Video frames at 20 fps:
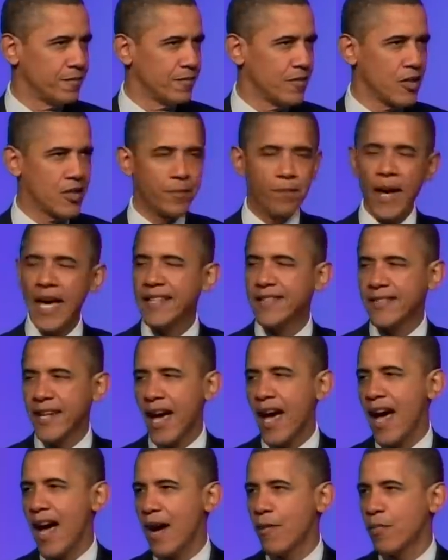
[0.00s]
to spend
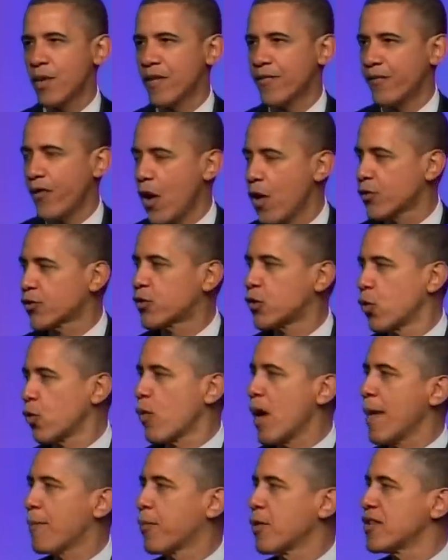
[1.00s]
time with folks who
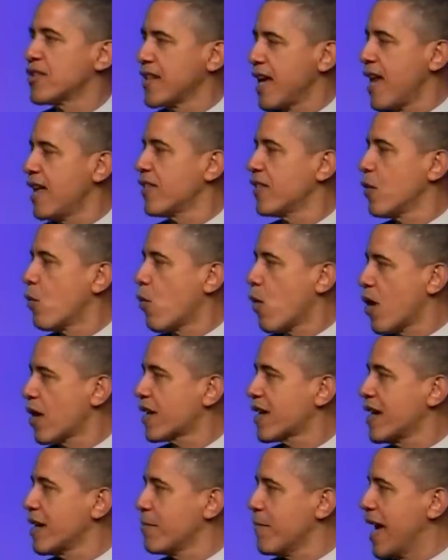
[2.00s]
represent the
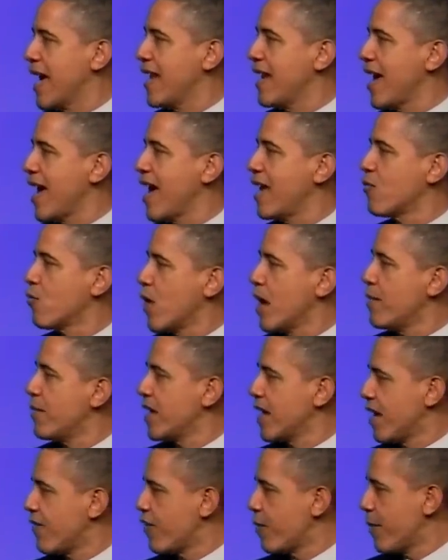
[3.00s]
working men and
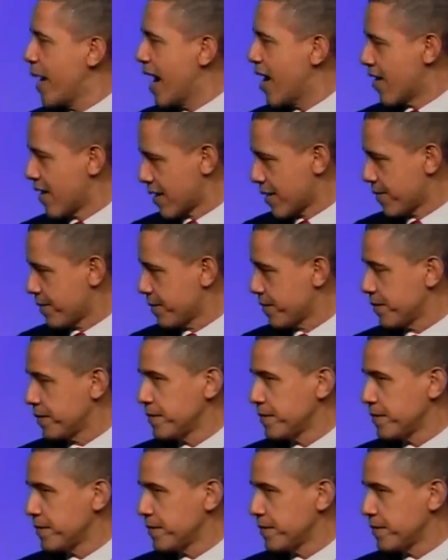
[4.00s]
women of America.